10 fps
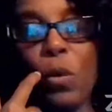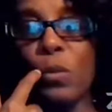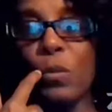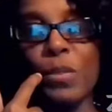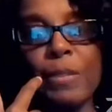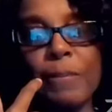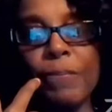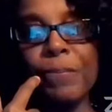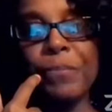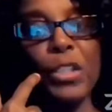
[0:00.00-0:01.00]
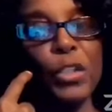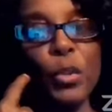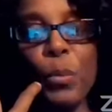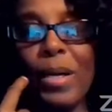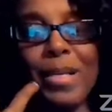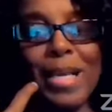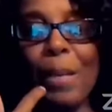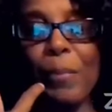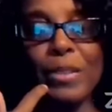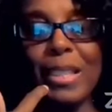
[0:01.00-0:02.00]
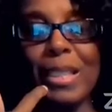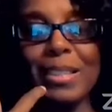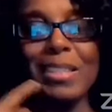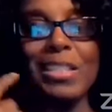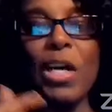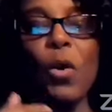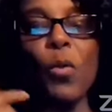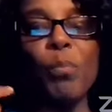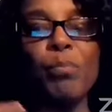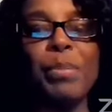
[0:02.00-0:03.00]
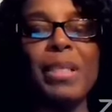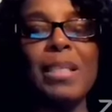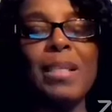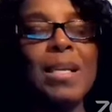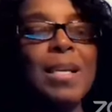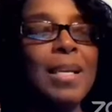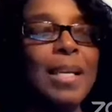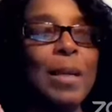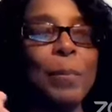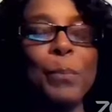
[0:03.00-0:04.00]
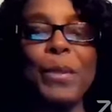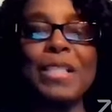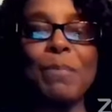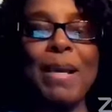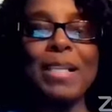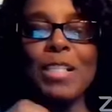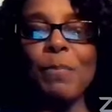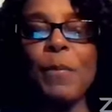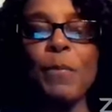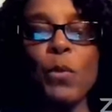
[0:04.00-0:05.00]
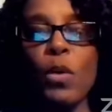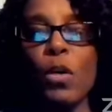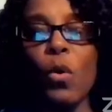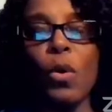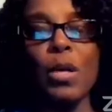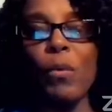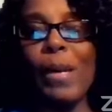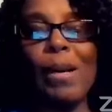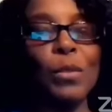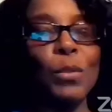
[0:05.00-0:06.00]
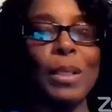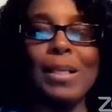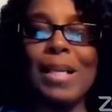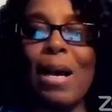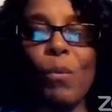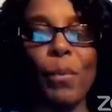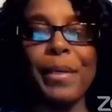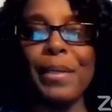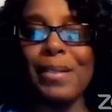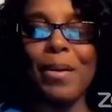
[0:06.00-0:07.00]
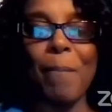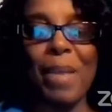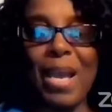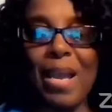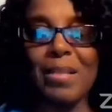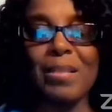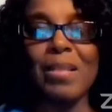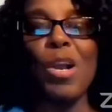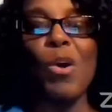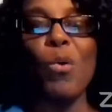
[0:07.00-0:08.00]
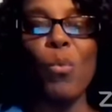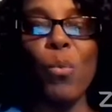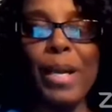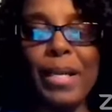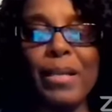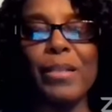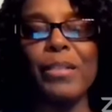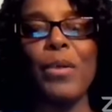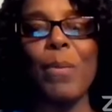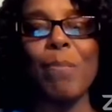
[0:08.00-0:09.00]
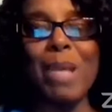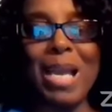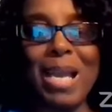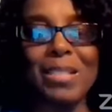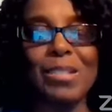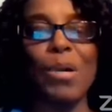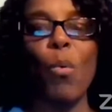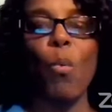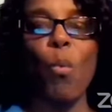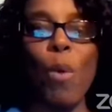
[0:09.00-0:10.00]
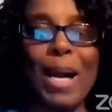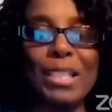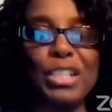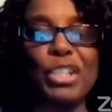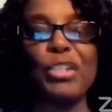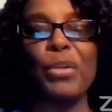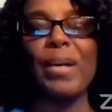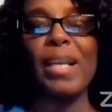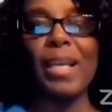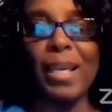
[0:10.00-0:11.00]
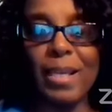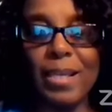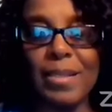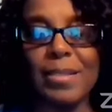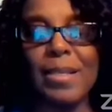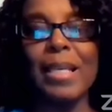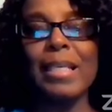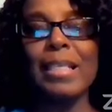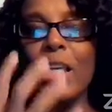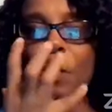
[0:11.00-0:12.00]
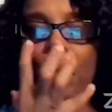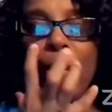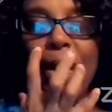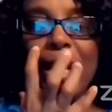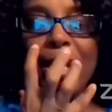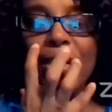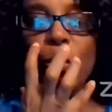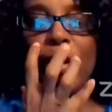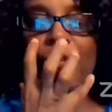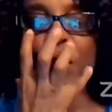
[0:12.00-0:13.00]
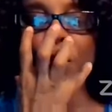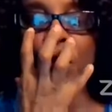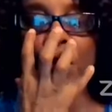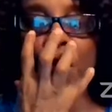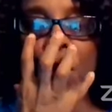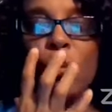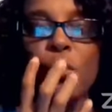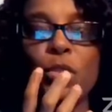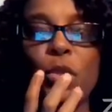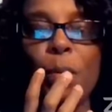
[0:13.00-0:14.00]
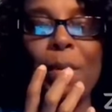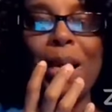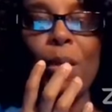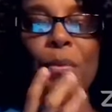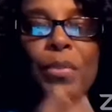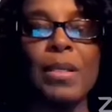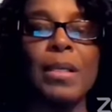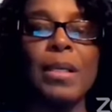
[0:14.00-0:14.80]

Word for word: nose, you are not protected. Don't be impressed by these people who are going around who are not wearing their mask. Wear your mask, wash your hands, keep your hands away from your nose, your mouth,